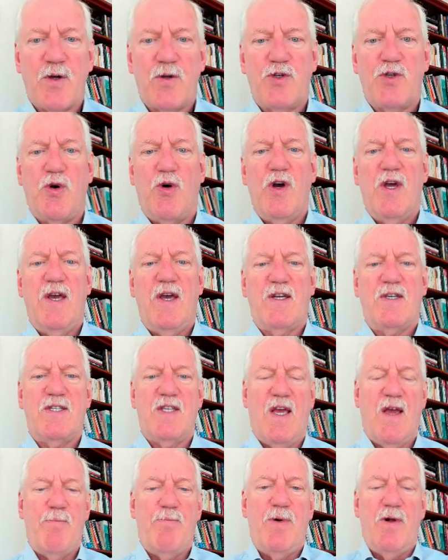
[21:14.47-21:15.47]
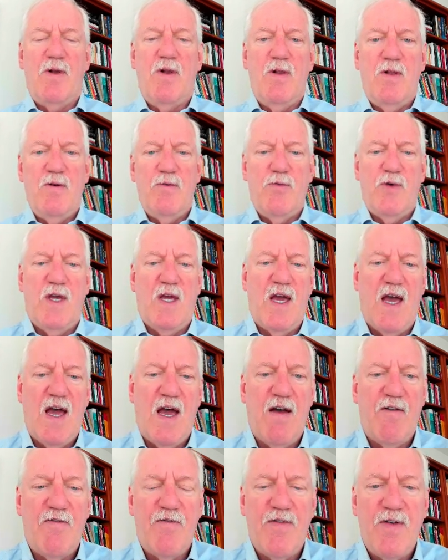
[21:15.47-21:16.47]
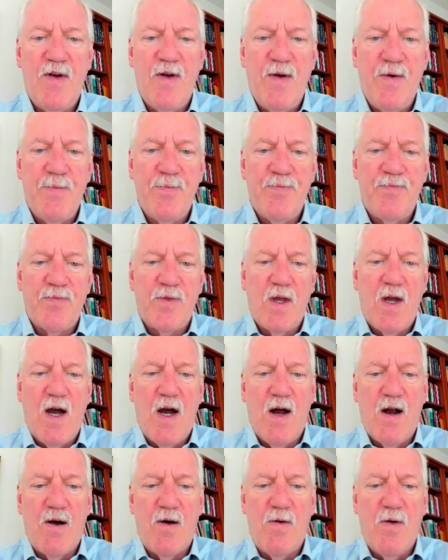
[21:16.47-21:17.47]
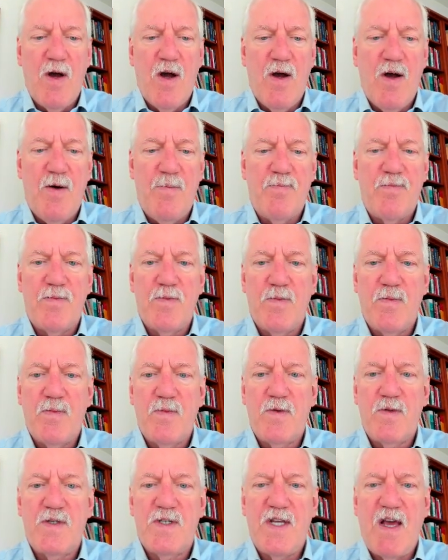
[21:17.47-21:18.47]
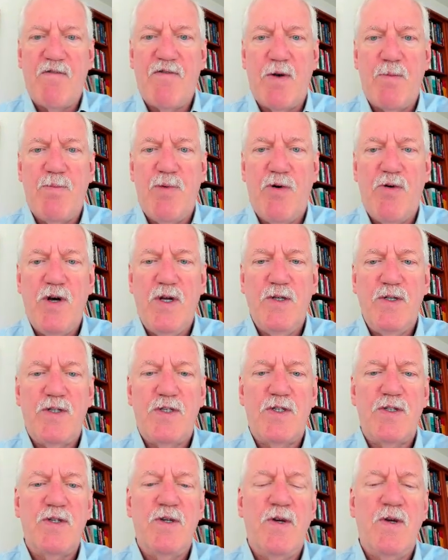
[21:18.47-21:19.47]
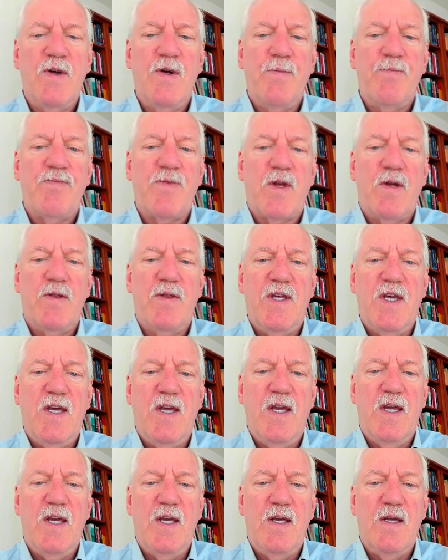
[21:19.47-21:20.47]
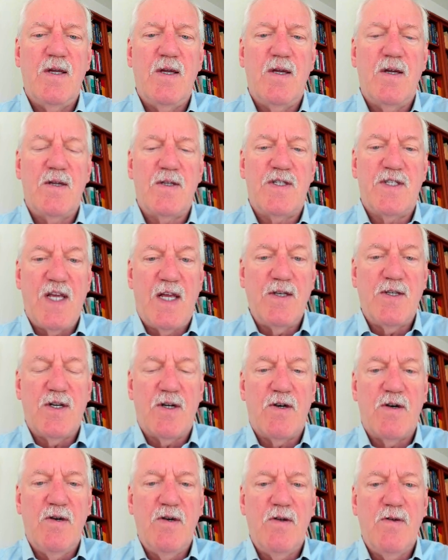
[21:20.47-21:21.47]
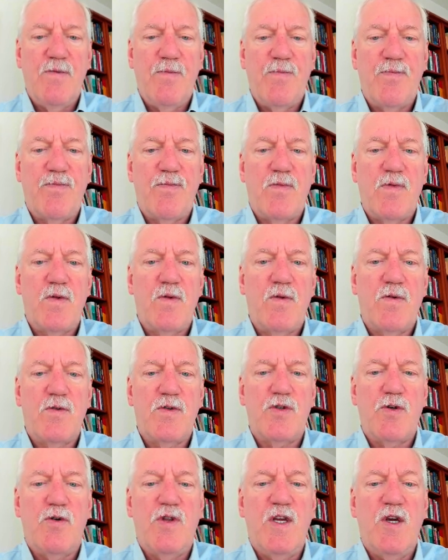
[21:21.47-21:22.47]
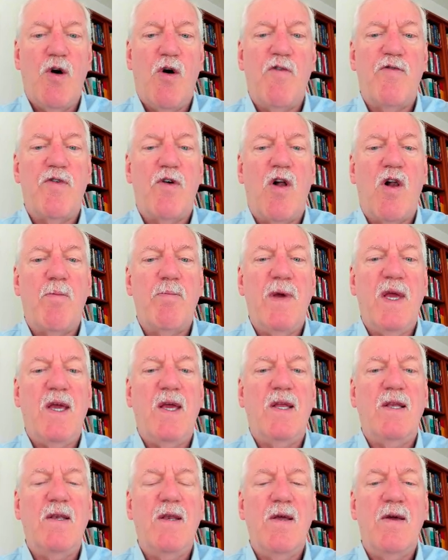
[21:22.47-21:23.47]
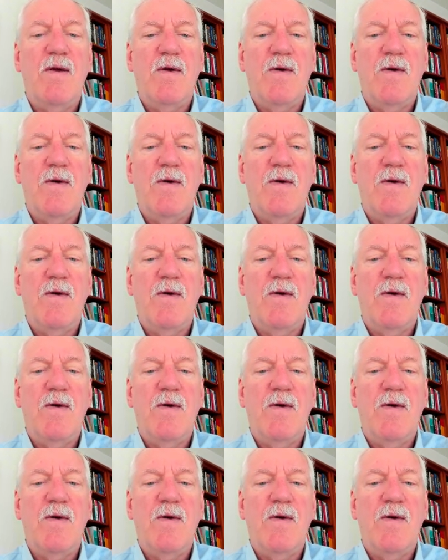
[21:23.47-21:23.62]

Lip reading: toy example. We have our 7 points. The center, so the overall mean